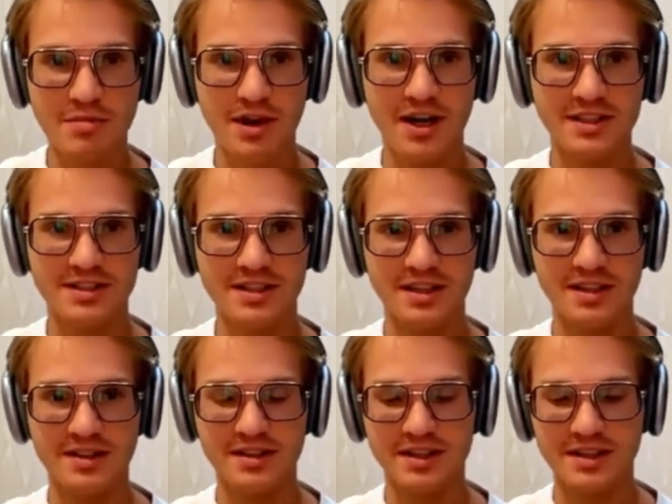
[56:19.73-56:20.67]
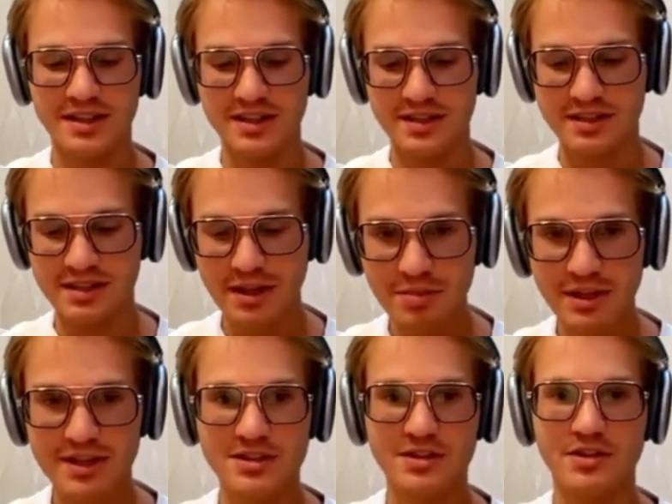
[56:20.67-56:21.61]
But in the
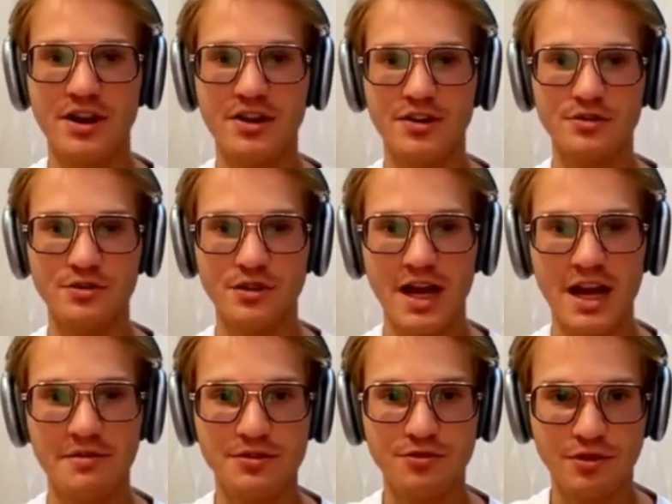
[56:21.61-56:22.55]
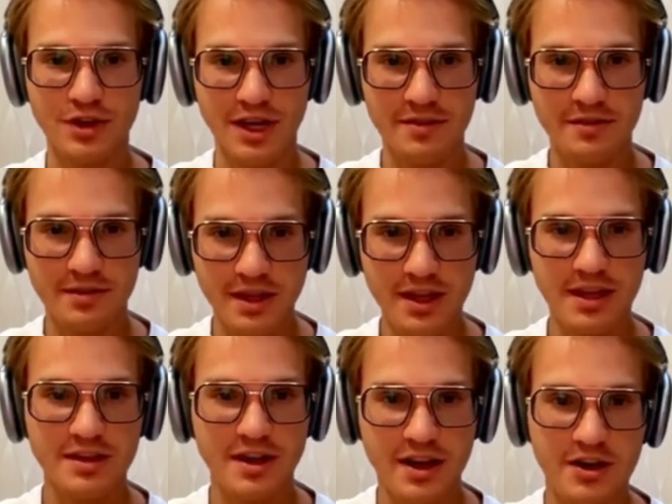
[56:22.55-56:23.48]
simplest scenario, you don't have to really think
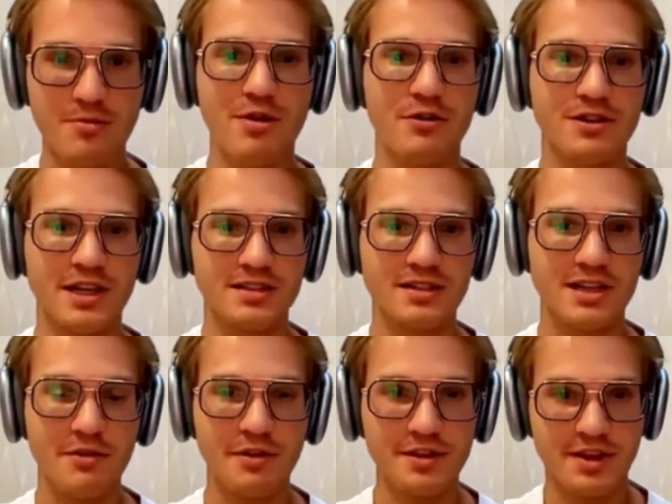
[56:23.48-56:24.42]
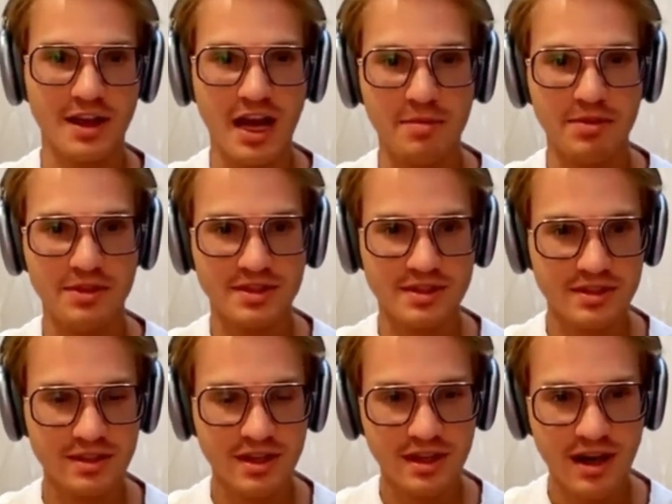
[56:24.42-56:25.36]
and care about that. Everything
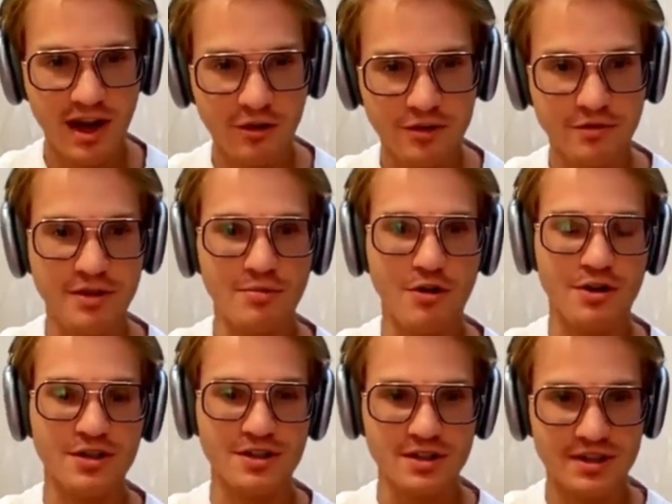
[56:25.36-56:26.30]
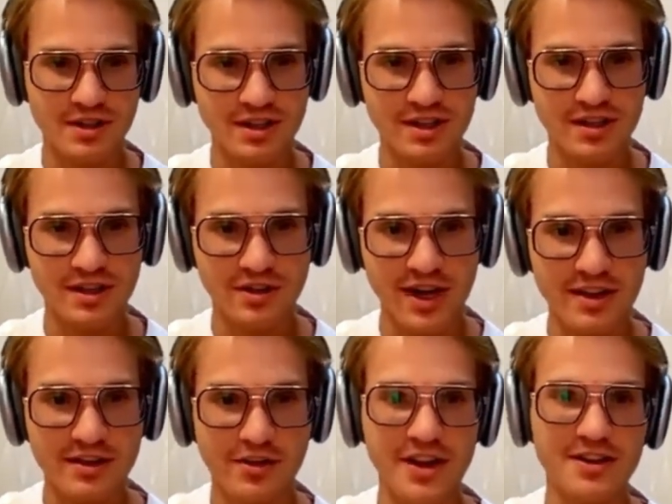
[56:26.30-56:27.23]
happens out of the box,
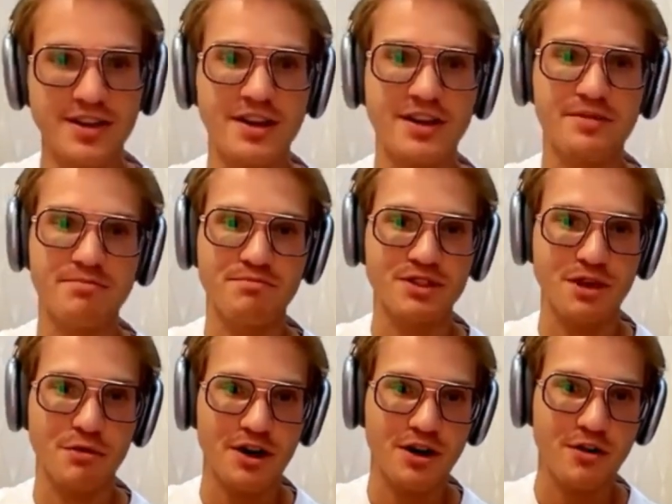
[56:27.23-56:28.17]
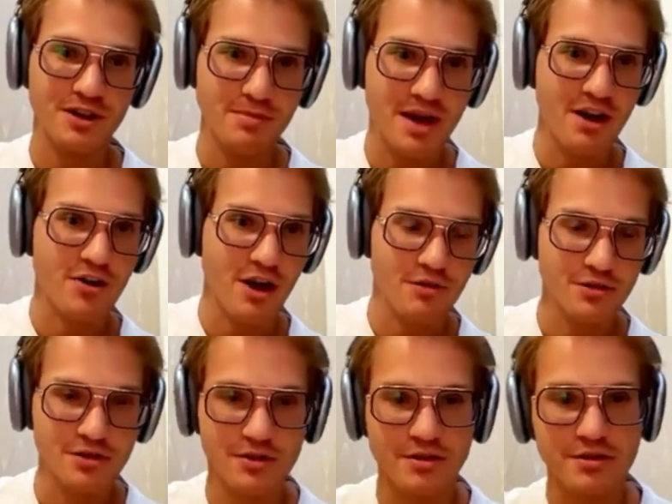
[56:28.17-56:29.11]
right there, somewhere on the
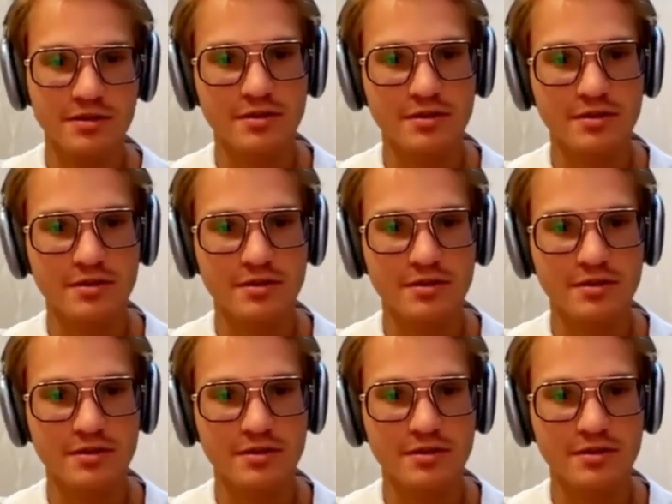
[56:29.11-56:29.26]
background.